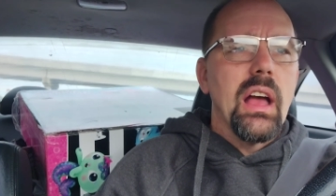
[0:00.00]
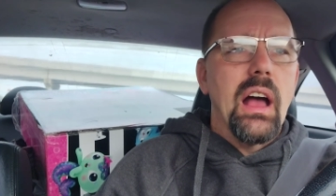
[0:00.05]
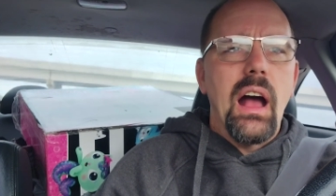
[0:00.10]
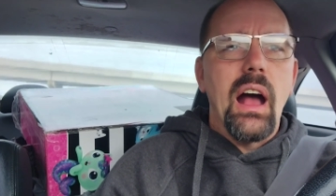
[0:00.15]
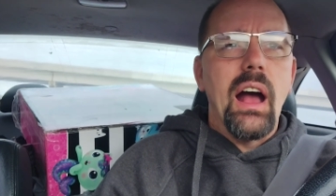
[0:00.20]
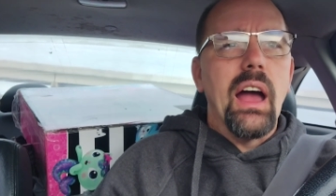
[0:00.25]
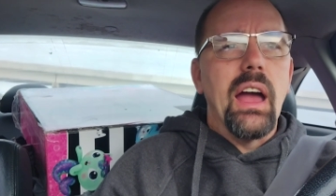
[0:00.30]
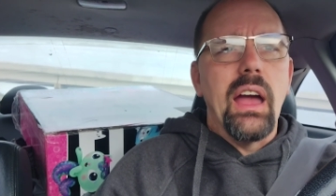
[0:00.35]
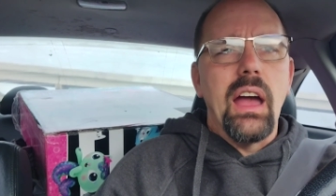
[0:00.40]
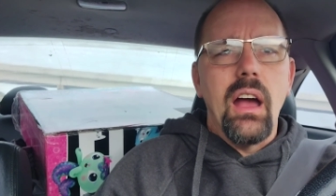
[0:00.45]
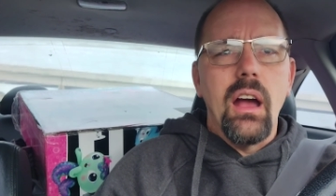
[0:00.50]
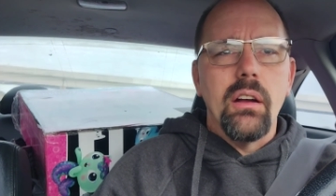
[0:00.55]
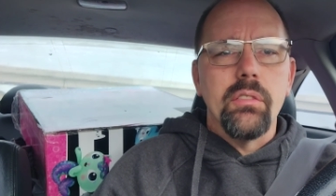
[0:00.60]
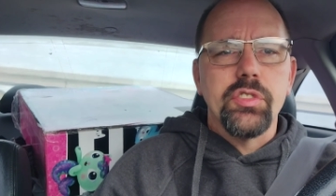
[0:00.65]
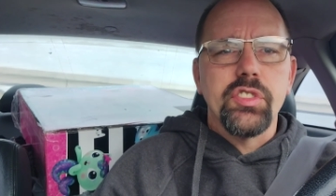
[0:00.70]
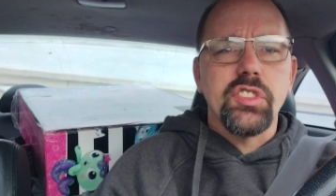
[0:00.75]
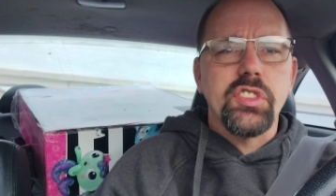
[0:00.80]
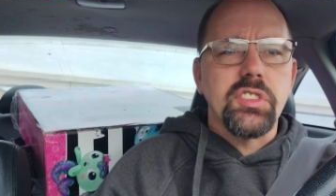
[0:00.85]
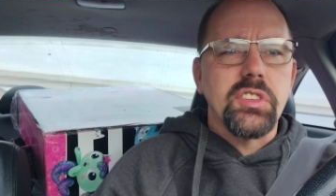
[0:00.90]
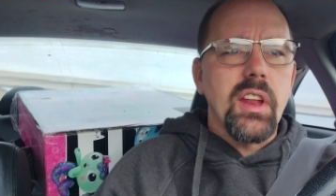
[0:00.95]
I have
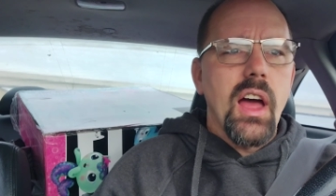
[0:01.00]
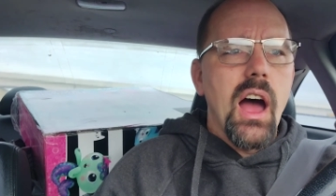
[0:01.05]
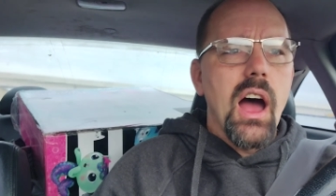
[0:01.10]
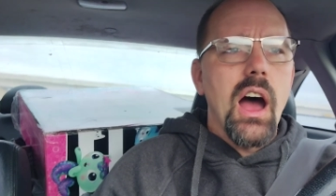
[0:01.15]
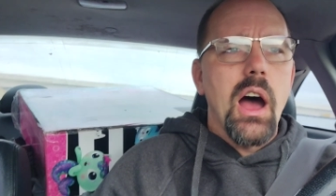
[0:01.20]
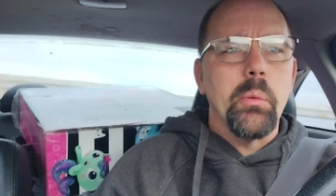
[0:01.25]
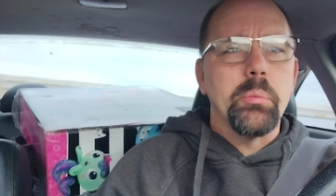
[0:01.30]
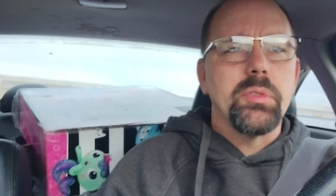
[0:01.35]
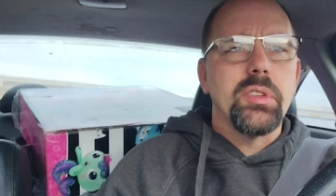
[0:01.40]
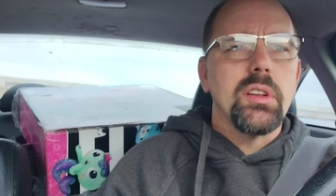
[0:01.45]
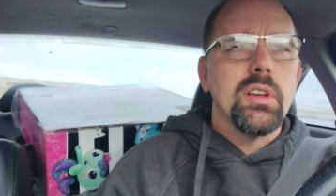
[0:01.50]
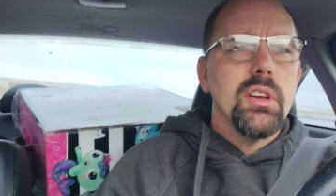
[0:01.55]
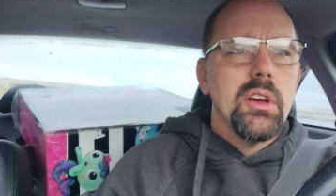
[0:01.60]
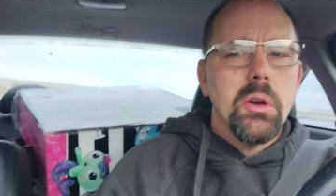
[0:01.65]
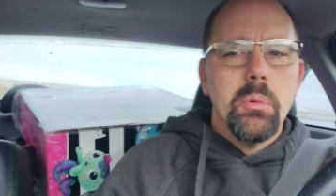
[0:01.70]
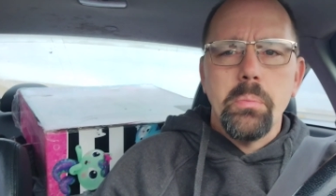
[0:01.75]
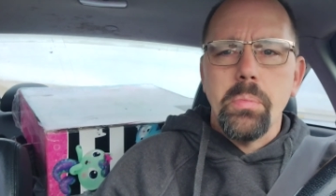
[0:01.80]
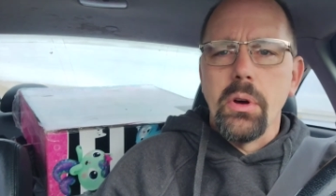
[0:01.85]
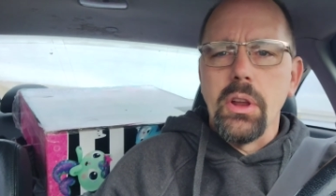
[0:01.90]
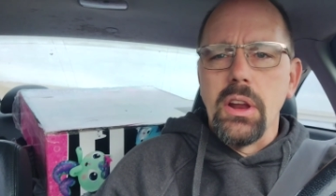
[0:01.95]
stopped
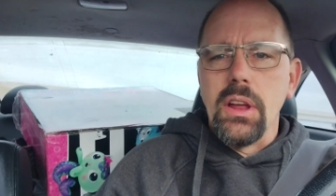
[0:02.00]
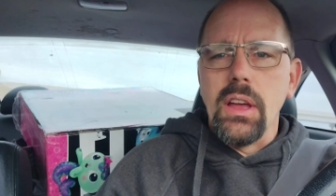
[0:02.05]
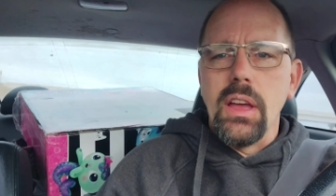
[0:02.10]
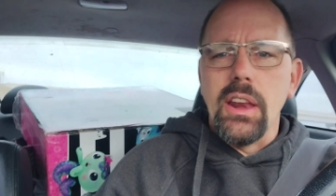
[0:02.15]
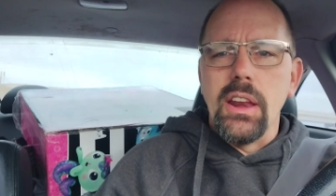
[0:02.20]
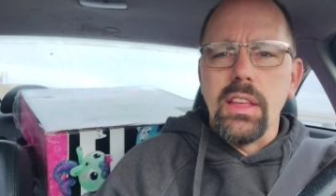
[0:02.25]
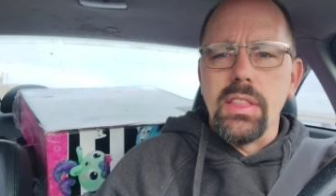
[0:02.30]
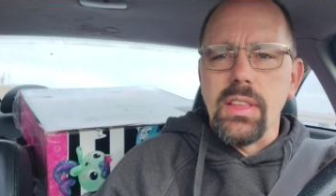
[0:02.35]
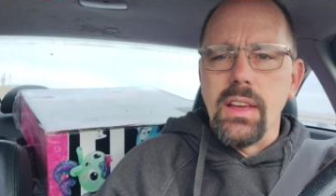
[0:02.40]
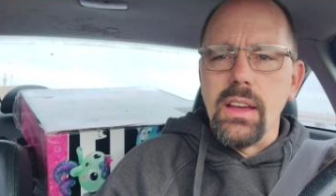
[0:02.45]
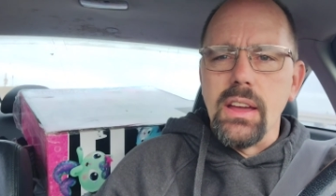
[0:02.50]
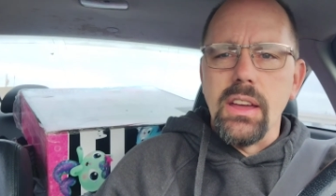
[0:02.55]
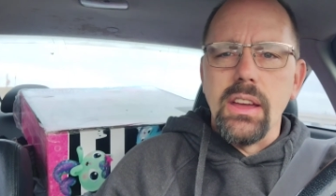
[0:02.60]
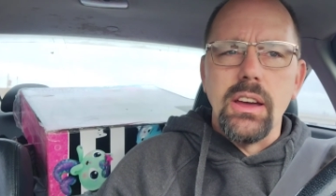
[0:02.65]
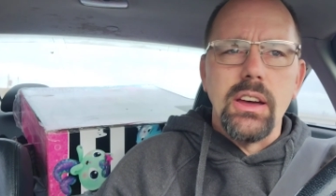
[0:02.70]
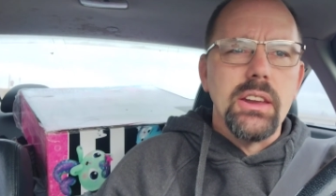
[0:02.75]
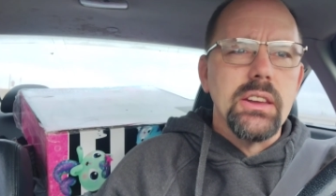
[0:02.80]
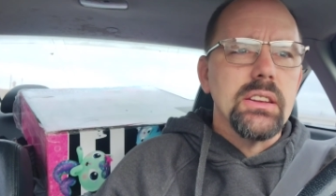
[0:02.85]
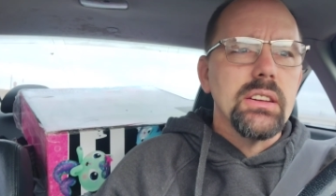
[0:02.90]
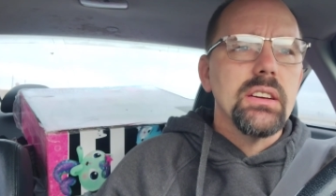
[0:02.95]
putting anything
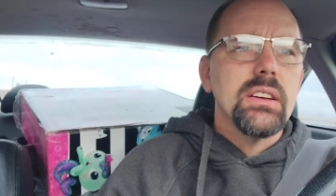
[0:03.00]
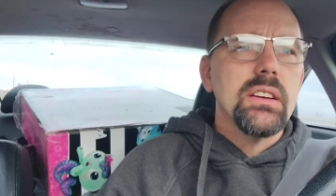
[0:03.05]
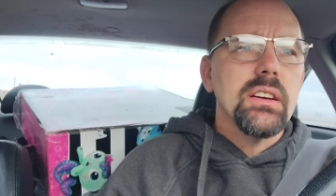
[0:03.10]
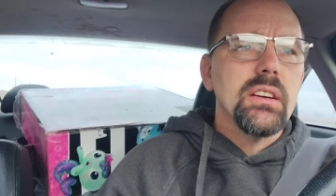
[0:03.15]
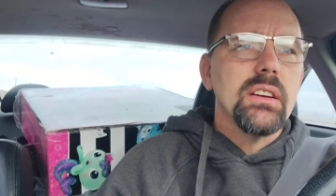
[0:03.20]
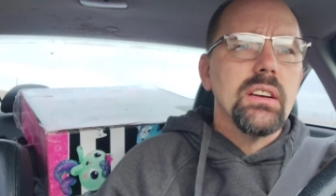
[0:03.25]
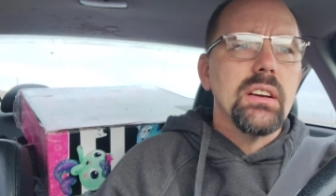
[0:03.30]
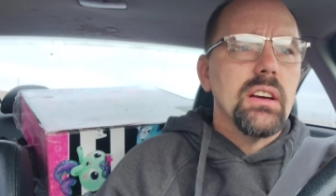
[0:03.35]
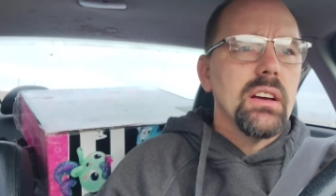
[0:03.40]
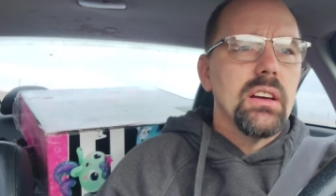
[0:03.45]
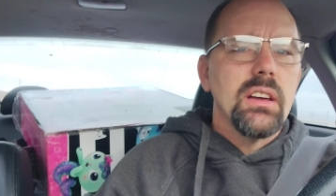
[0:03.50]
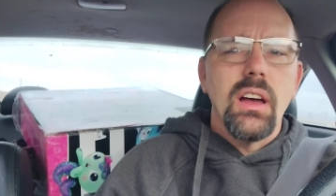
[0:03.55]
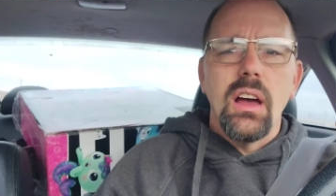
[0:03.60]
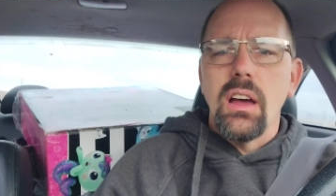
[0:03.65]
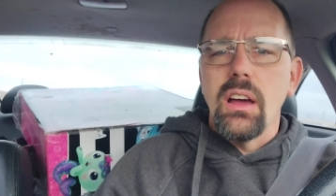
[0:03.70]
in.